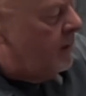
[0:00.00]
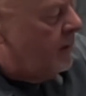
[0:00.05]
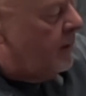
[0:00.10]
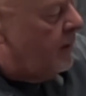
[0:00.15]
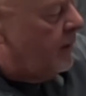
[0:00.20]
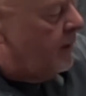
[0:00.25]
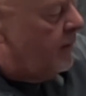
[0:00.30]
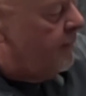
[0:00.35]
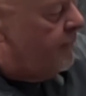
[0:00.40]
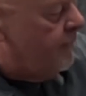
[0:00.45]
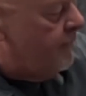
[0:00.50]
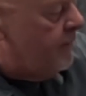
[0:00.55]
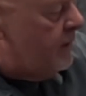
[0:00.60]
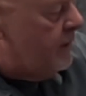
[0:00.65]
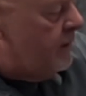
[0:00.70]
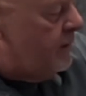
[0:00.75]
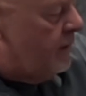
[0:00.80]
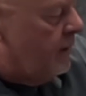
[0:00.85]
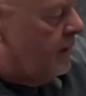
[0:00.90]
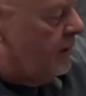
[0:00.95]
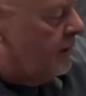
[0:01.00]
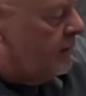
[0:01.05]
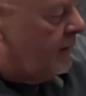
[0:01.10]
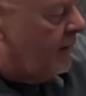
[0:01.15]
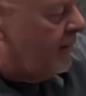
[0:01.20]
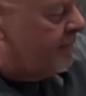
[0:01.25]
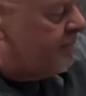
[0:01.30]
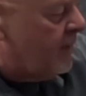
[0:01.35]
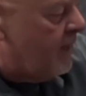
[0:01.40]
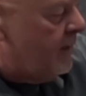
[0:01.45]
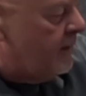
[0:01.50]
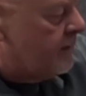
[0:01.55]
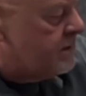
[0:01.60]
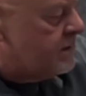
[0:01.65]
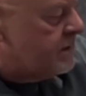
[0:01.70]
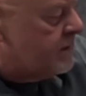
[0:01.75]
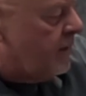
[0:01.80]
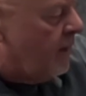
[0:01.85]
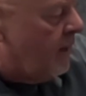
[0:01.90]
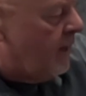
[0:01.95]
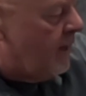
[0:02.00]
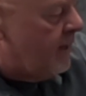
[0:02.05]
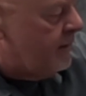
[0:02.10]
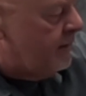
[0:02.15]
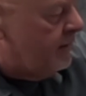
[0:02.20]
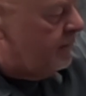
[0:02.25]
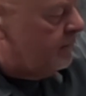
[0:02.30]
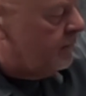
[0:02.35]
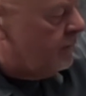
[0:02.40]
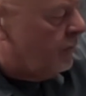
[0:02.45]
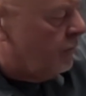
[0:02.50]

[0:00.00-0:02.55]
The left-hand side